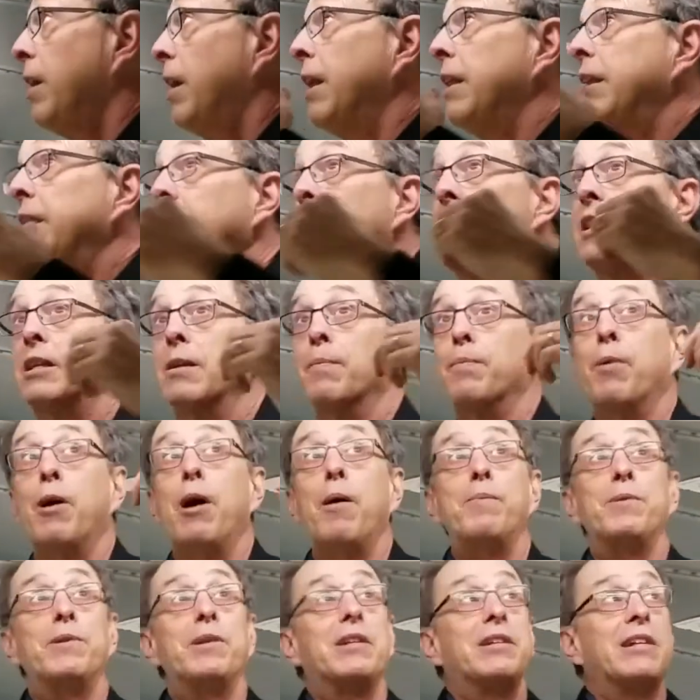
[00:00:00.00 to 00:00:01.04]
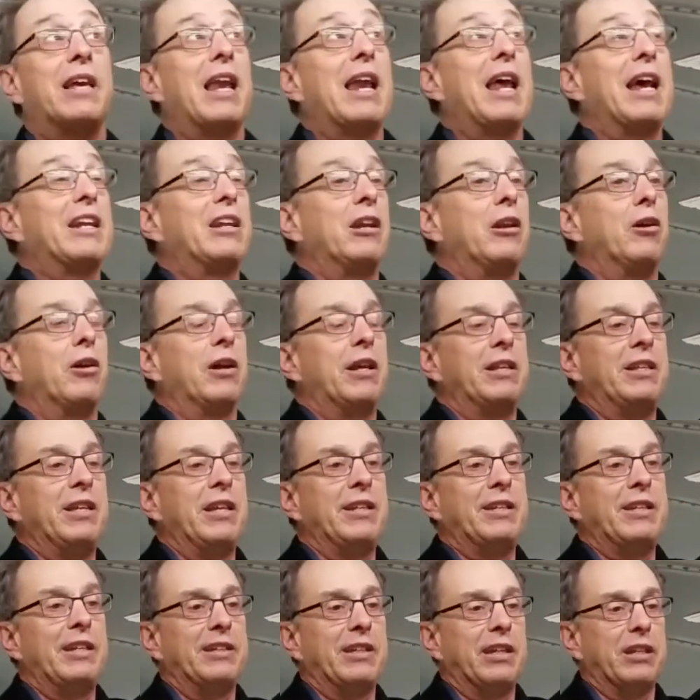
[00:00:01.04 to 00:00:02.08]
intents and purposes, I like to look at
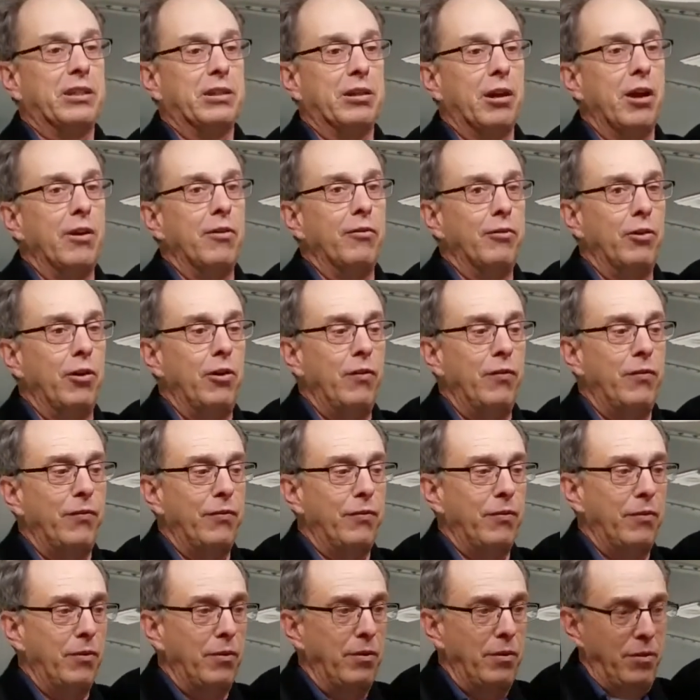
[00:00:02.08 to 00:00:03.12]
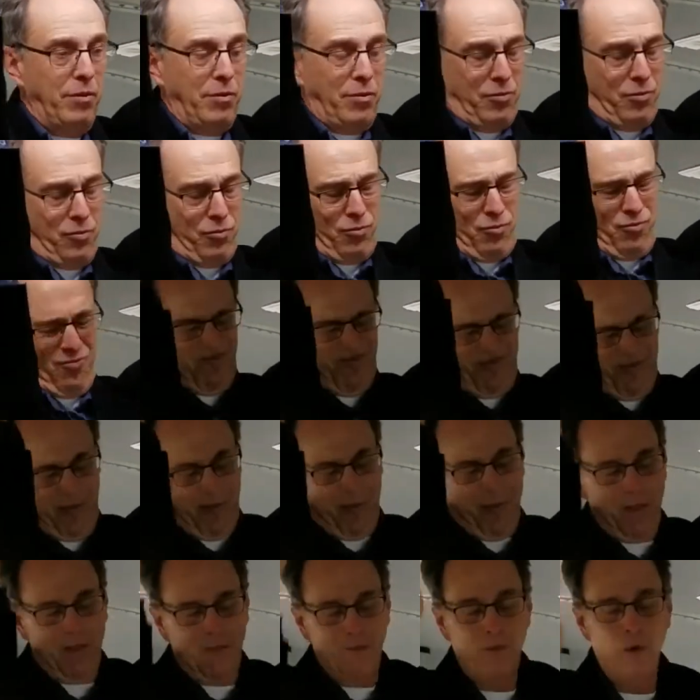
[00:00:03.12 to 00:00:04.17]
this as a sunroof
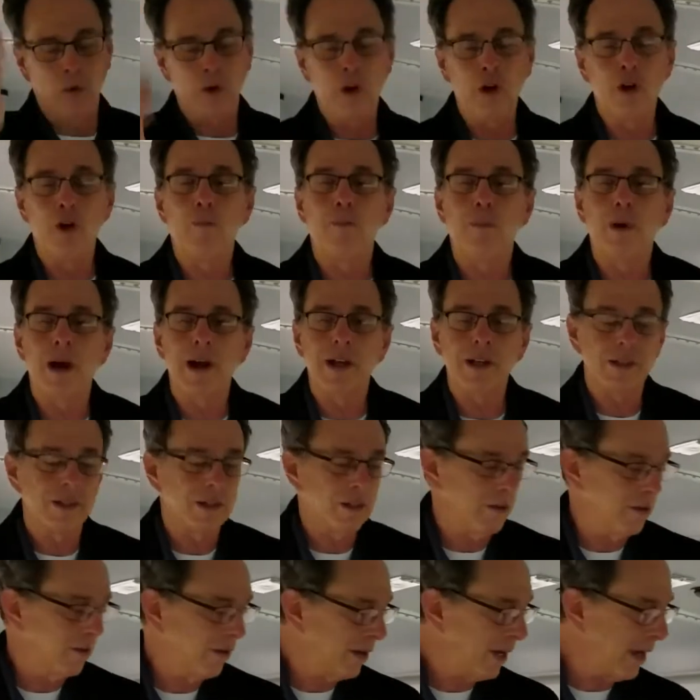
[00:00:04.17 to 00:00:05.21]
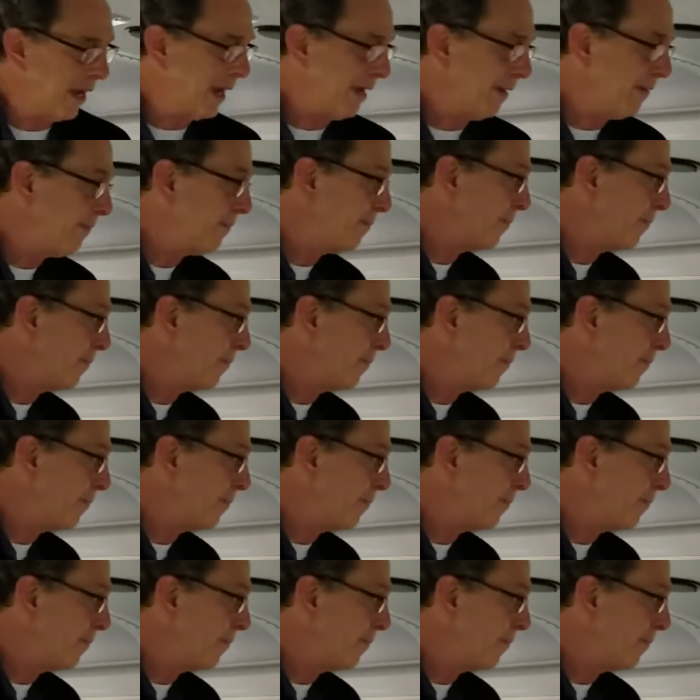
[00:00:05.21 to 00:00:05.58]
for your bus. Okay?